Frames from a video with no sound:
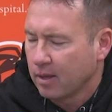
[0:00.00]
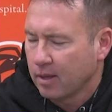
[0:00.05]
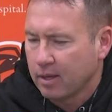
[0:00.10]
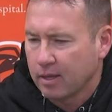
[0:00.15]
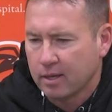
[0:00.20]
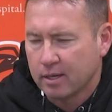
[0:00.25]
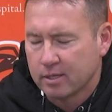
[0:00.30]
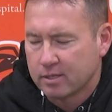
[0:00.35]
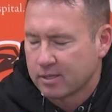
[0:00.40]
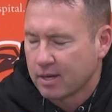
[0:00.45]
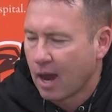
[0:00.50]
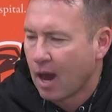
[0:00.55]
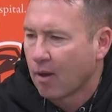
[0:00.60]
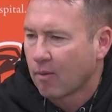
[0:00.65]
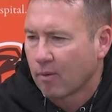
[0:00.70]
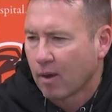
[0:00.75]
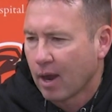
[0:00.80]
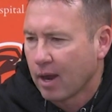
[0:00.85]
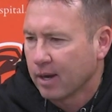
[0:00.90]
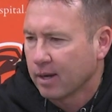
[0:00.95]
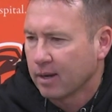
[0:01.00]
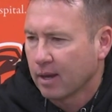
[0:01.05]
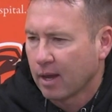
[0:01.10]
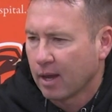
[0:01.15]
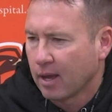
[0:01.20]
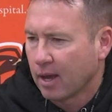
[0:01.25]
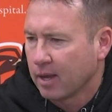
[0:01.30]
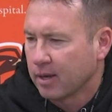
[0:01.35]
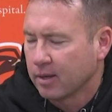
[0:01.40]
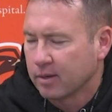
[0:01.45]
it is not right.
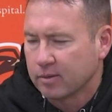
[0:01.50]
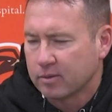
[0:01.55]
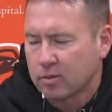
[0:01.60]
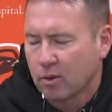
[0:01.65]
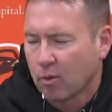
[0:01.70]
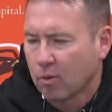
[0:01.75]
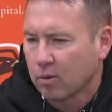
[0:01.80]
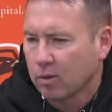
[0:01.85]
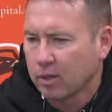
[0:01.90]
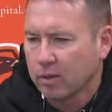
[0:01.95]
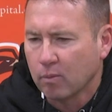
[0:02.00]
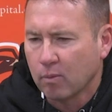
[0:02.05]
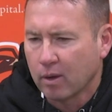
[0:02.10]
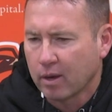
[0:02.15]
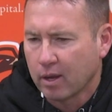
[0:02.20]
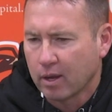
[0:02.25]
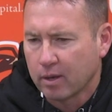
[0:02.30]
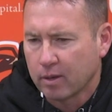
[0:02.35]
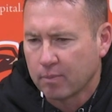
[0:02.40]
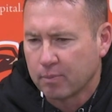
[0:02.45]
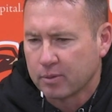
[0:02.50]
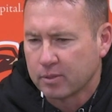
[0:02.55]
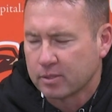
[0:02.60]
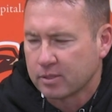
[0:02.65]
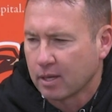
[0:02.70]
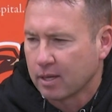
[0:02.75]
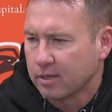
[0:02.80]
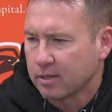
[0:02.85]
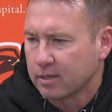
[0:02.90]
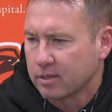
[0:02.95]
I totally
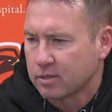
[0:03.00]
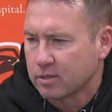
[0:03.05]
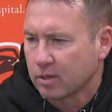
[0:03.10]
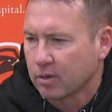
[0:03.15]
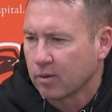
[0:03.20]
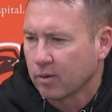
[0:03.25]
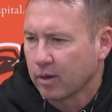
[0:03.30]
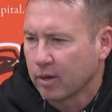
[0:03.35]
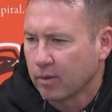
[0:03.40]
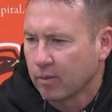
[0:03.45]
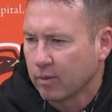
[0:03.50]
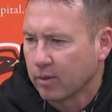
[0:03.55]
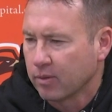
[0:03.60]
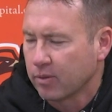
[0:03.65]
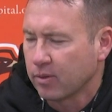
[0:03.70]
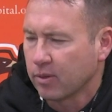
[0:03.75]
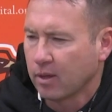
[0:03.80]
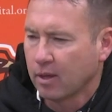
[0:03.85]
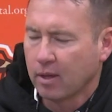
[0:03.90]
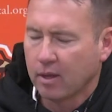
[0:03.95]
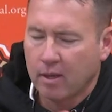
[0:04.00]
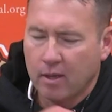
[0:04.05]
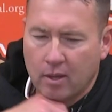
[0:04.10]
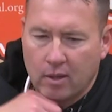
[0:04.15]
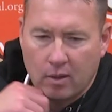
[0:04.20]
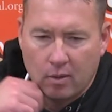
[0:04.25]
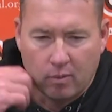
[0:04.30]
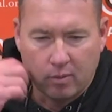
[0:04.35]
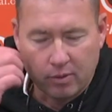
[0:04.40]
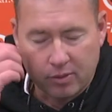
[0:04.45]
100% disagree with
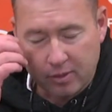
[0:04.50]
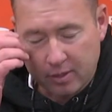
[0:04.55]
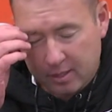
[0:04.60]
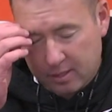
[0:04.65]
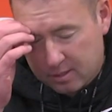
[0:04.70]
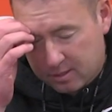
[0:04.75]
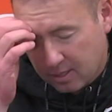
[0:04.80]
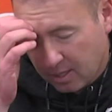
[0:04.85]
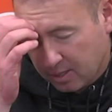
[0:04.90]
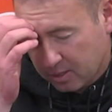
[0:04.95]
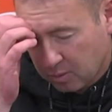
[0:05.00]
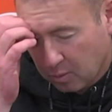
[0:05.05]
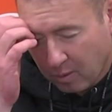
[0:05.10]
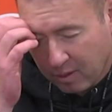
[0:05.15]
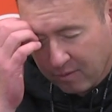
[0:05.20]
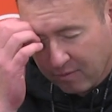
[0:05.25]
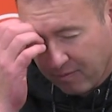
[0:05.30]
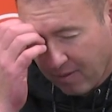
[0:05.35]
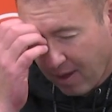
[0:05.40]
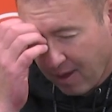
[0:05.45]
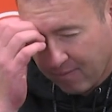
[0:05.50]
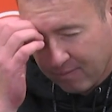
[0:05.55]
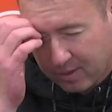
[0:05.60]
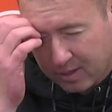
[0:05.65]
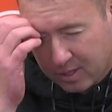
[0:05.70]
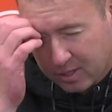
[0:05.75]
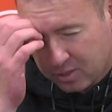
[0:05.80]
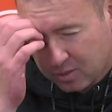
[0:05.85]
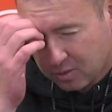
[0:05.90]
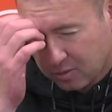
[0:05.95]
these 25
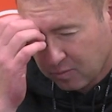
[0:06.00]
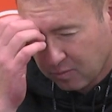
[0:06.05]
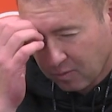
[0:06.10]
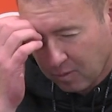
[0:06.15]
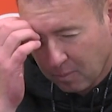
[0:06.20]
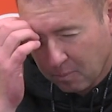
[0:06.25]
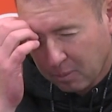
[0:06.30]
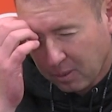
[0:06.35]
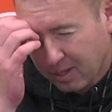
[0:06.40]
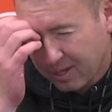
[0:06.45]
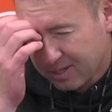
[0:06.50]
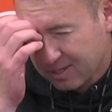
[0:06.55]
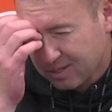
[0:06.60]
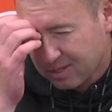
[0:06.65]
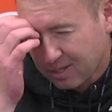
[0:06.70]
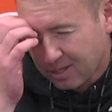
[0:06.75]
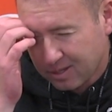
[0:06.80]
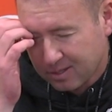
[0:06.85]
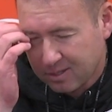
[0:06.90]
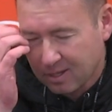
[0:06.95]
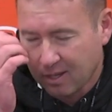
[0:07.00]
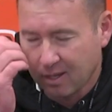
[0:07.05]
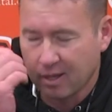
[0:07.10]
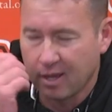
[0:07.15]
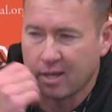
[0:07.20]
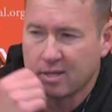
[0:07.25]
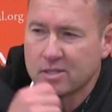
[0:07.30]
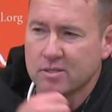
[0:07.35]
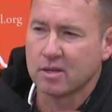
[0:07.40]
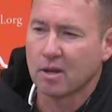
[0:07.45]
initials for a place that
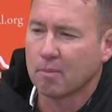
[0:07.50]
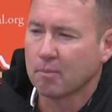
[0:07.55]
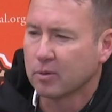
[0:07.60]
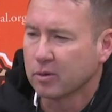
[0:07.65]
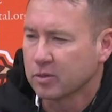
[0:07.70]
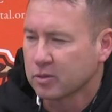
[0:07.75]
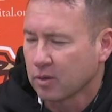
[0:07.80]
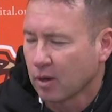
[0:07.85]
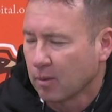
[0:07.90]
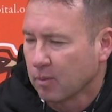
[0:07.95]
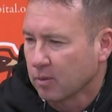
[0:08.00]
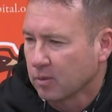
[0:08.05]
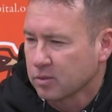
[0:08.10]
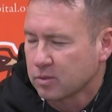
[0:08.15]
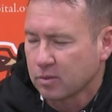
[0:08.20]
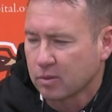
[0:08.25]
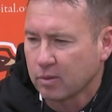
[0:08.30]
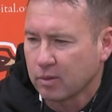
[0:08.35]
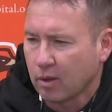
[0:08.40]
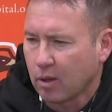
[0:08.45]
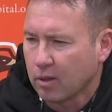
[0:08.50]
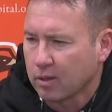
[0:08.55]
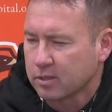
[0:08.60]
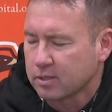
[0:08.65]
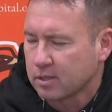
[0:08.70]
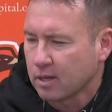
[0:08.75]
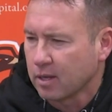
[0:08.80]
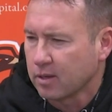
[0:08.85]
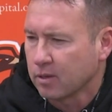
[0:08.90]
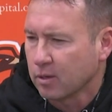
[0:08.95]
has number troubles. And all of a
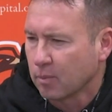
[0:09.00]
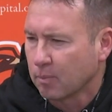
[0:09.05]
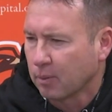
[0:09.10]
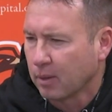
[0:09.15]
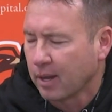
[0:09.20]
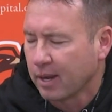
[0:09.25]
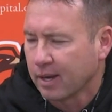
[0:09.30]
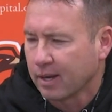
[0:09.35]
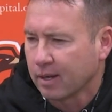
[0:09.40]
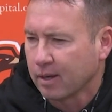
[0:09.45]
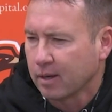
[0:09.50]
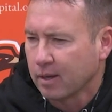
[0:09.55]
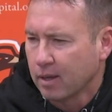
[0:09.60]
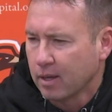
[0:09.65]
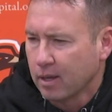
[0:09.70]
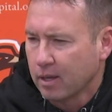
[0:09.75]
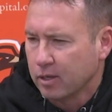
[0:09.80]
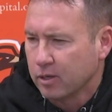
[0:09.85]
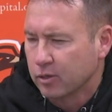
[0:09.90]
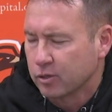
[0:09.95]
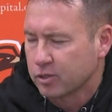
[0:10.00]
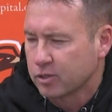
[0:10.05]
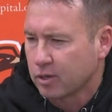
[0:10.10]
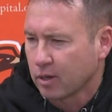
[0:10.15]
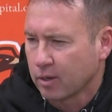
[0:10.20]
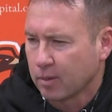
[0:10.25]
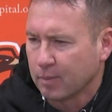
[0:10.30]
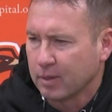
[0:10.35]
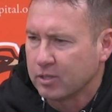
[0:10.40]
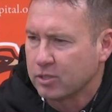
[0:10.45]
sudden you're playing,
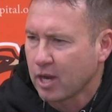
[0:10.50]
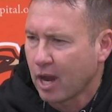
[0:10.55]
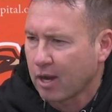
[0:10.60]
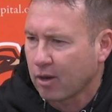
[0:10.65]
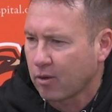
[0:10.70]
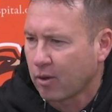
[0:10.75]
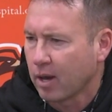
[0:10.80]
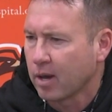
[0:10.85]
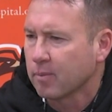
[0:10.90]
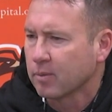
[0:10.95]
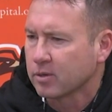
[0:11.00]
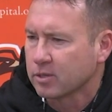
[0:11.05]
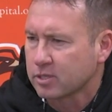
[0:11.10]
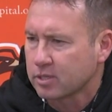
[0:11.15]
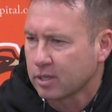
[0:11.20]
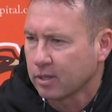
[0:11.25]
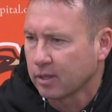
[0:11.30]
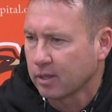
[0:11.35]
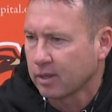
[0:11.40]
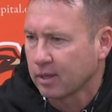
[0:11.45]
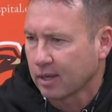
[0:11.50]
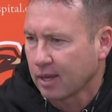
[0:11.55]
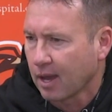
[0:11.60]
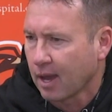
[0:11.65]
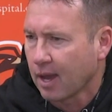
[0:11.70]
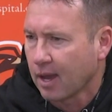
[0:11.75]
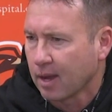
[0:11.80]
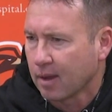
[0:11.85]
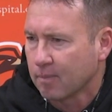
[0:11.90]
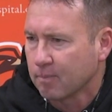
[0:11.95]
Jack Kramer's still in the
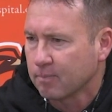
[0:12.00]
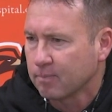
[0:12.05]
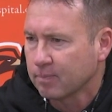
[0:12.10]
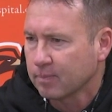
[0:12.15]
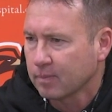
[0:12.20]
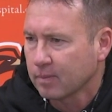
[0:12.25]
game